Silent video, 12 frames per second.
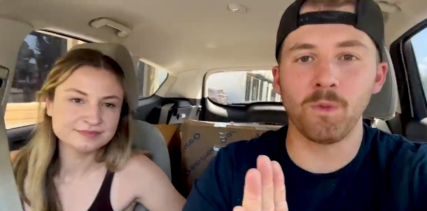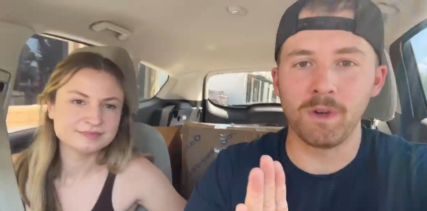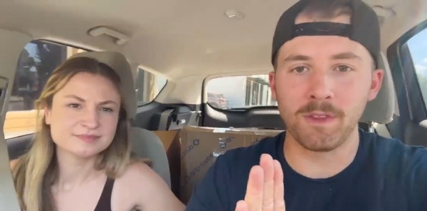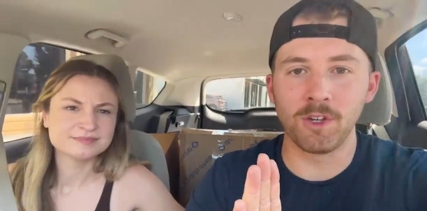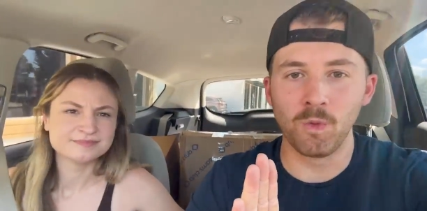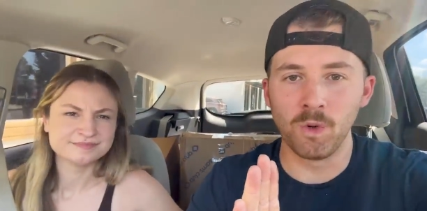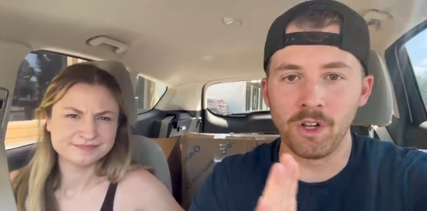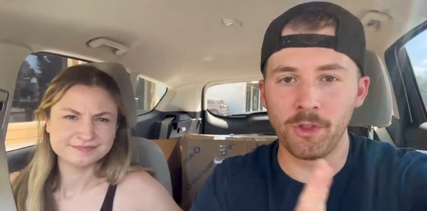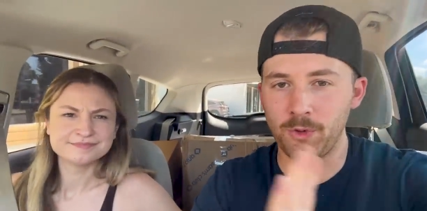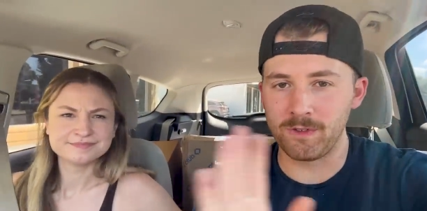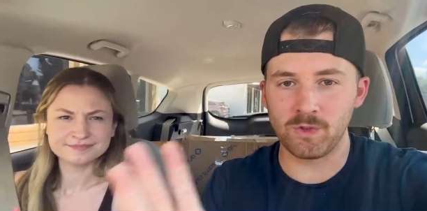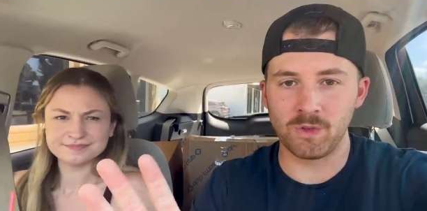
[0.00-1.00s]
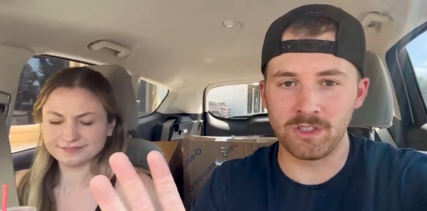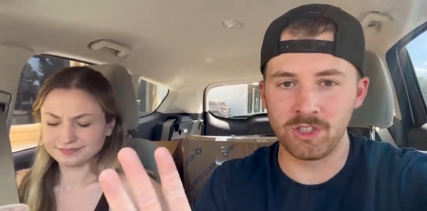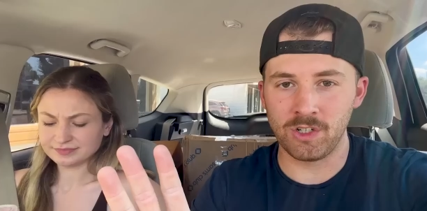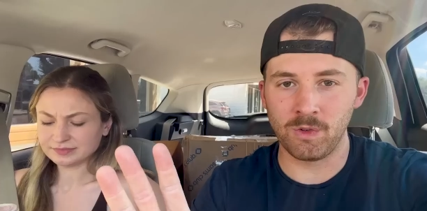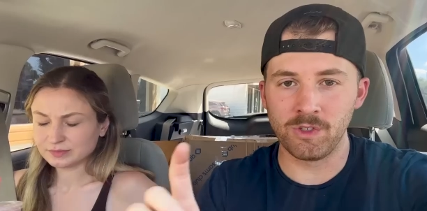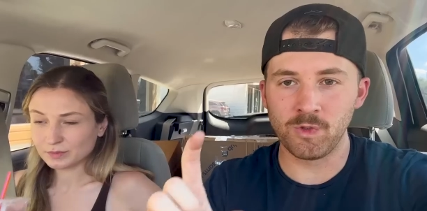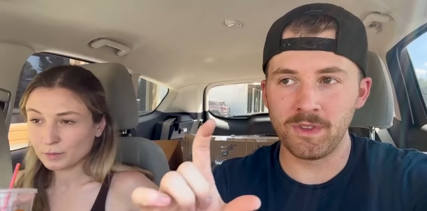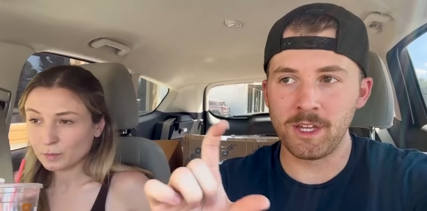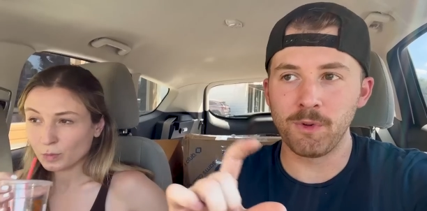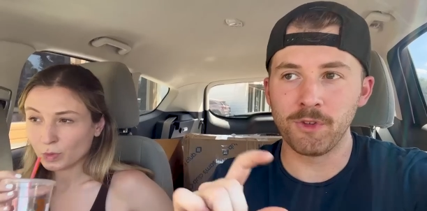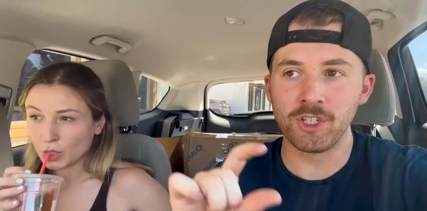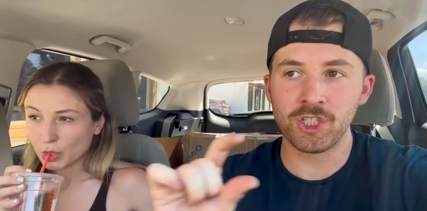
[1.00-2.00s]
Speaker 1: with Goodwill and thrift stores in general is when they
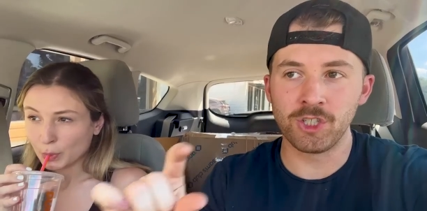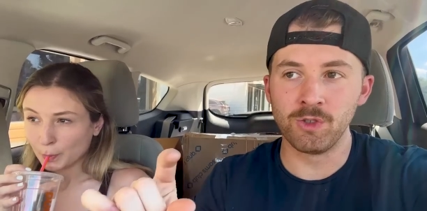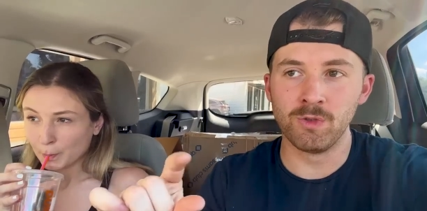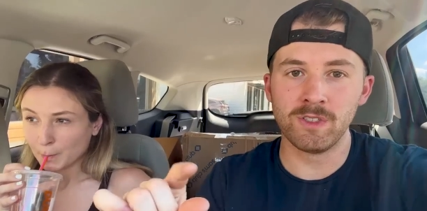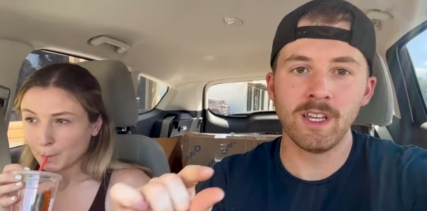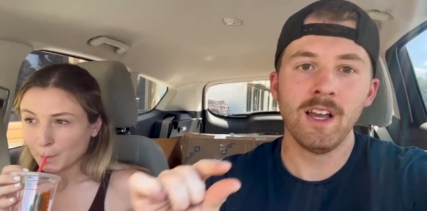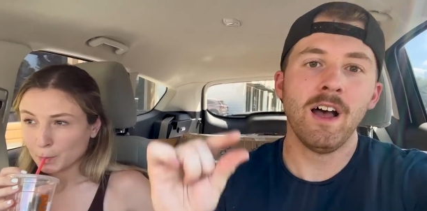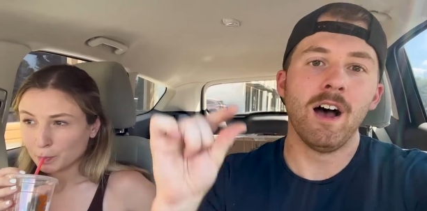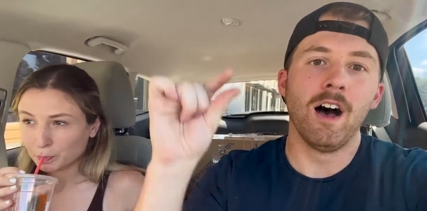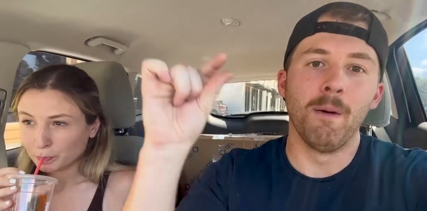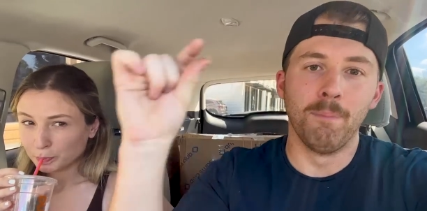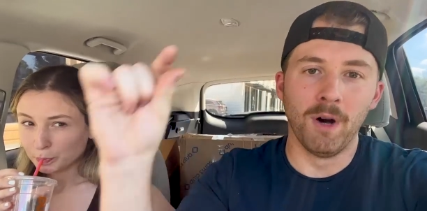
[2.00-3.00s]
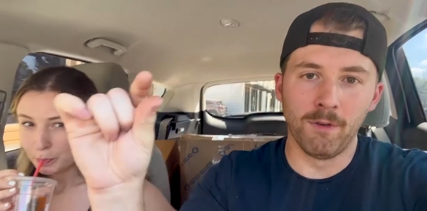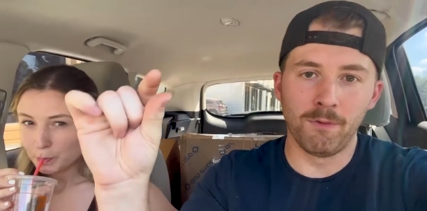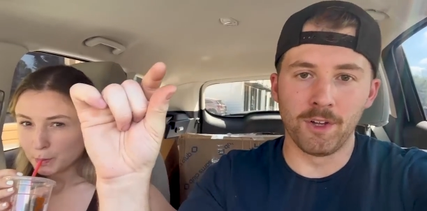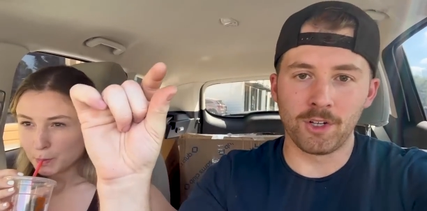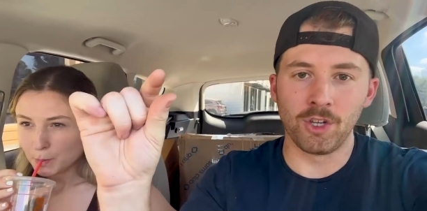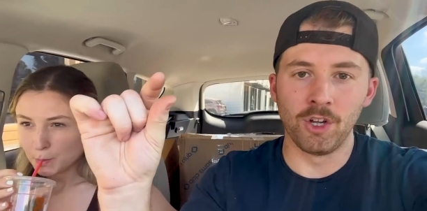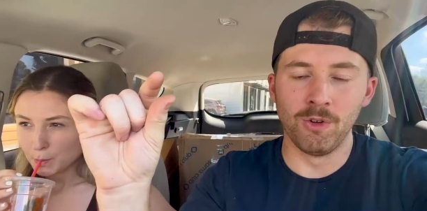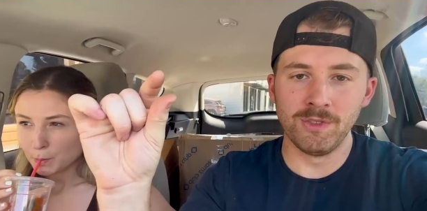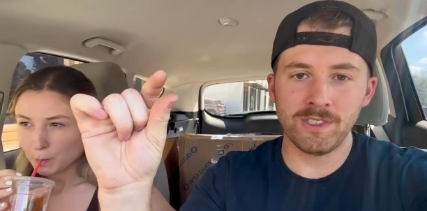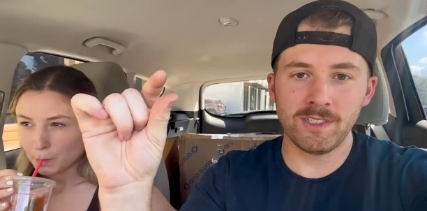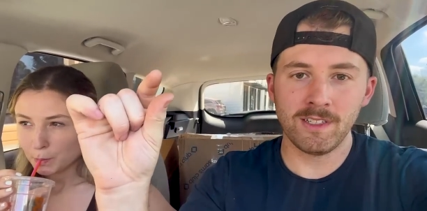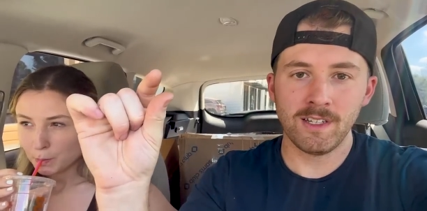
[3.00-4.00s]
put the shoes above the
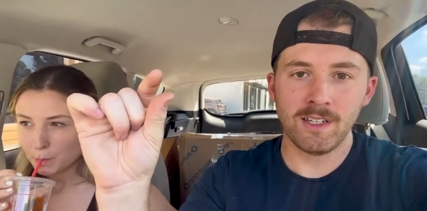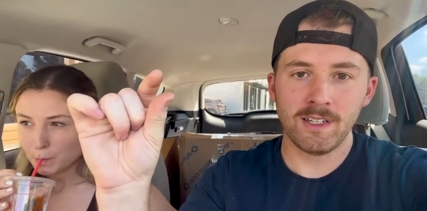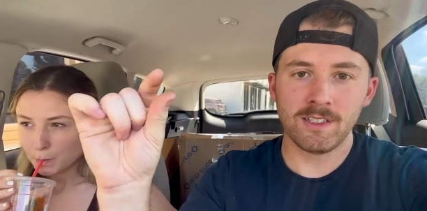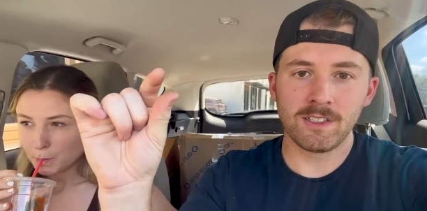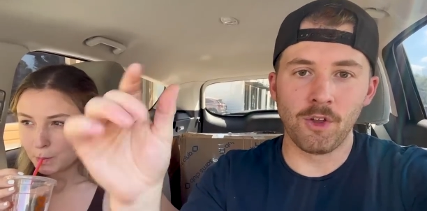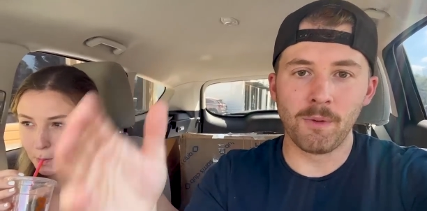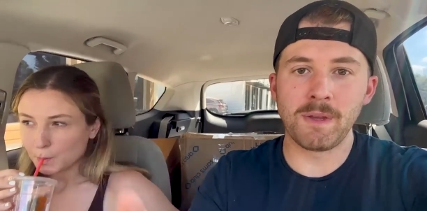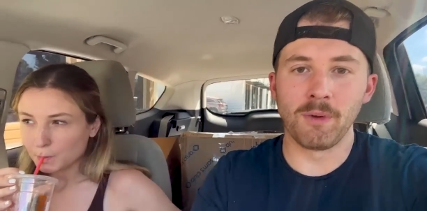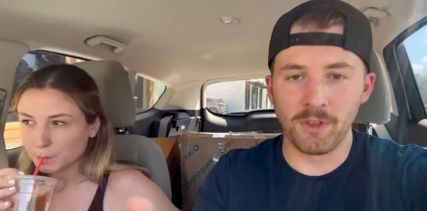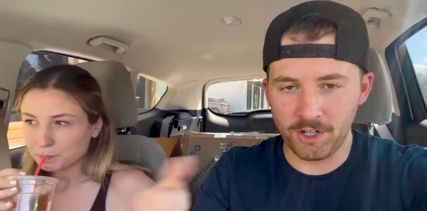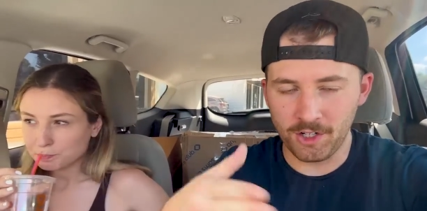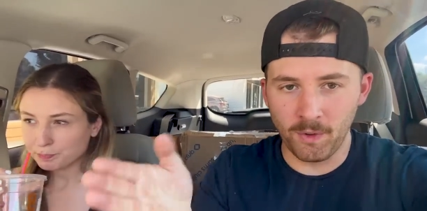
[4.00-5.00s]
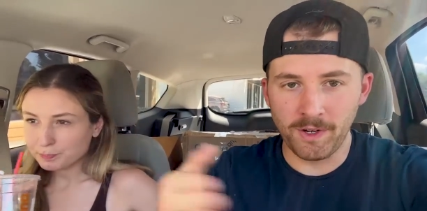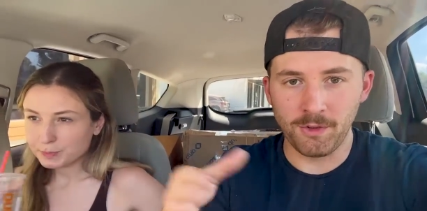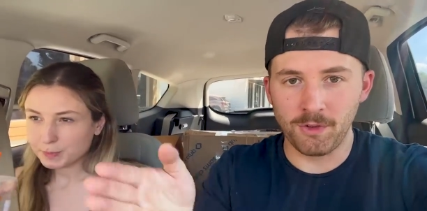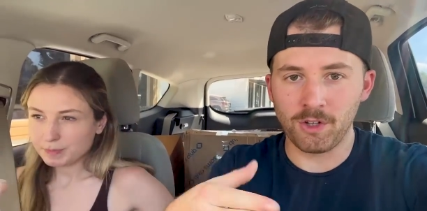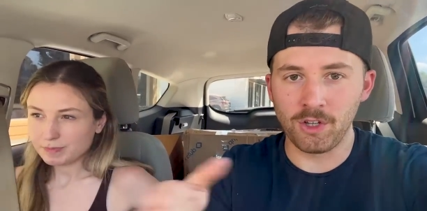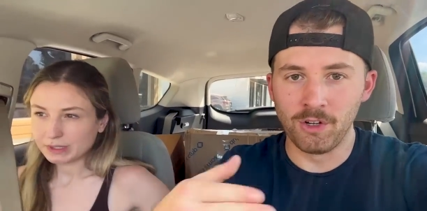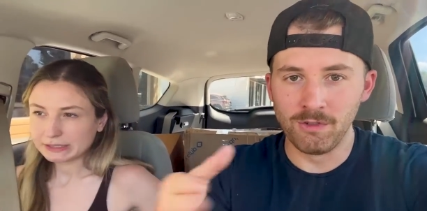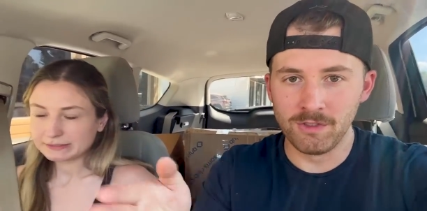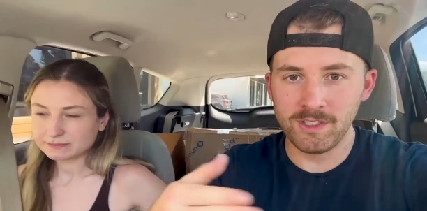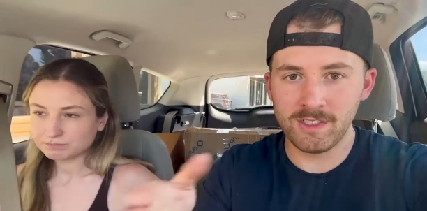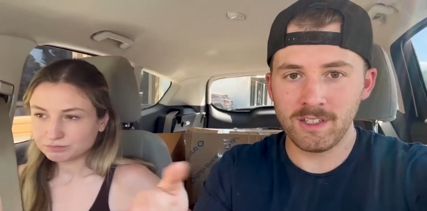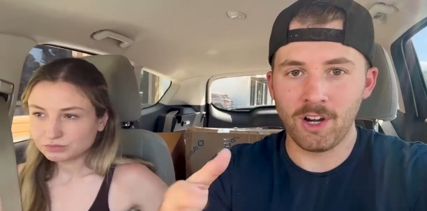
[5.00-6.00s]
clothes. So the people that are going through the
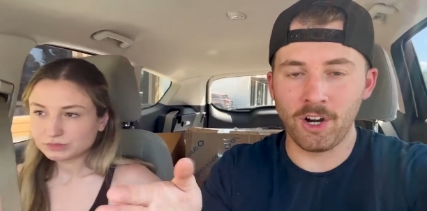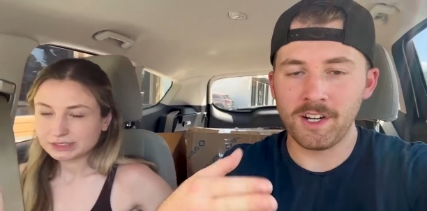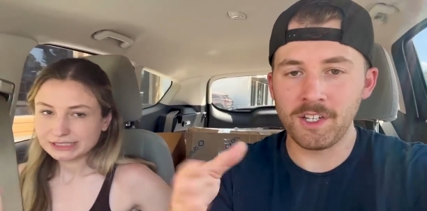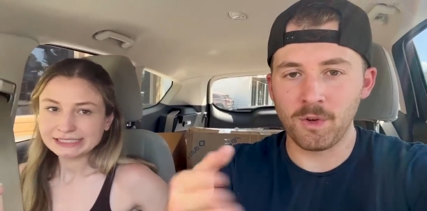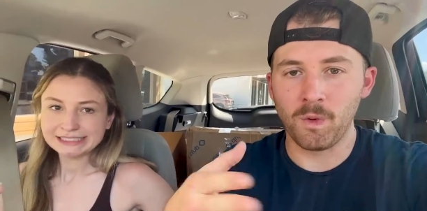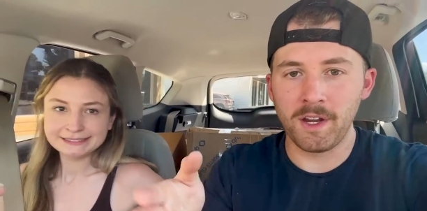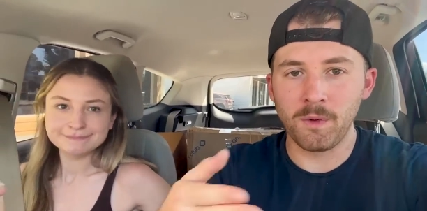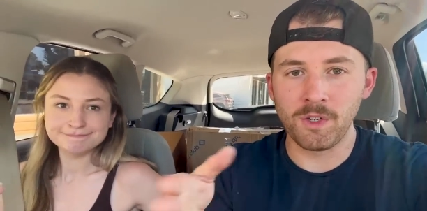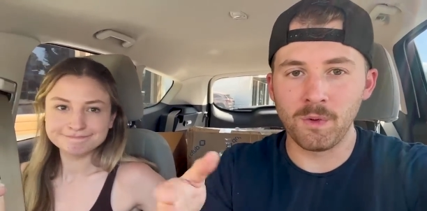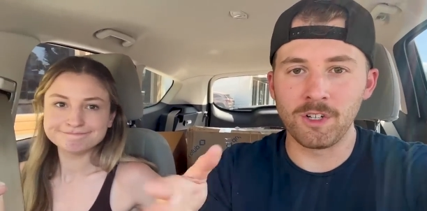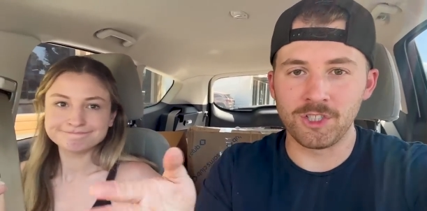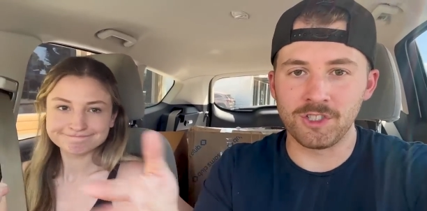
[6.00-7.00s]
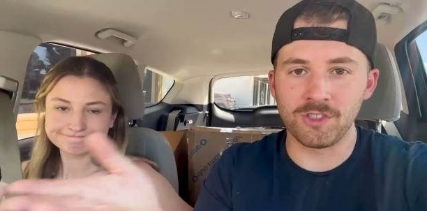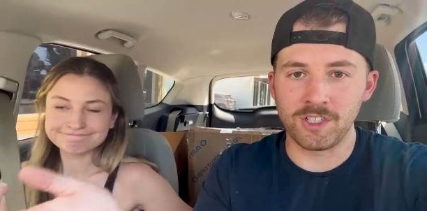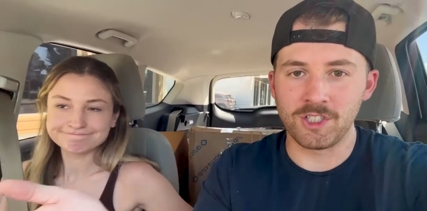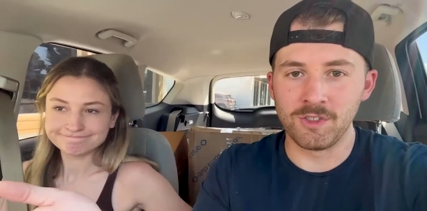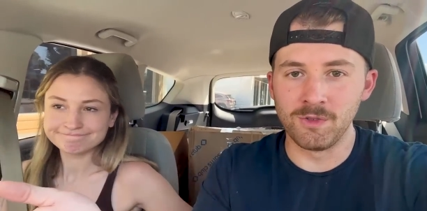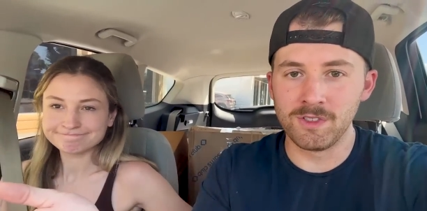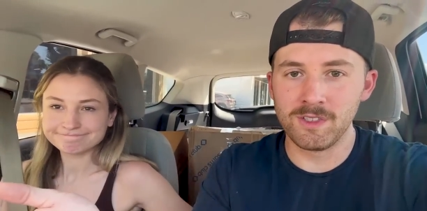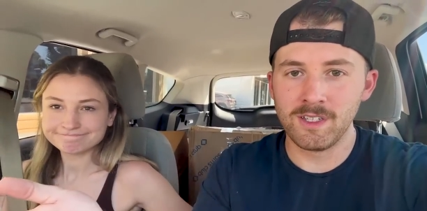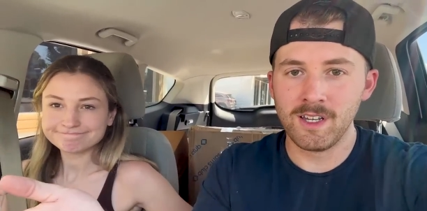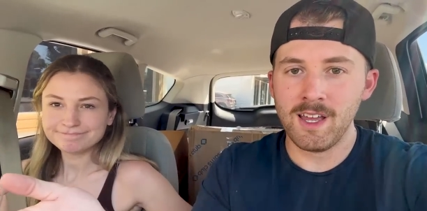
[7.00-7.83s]
clothes are in your way when you want to just look at shoes.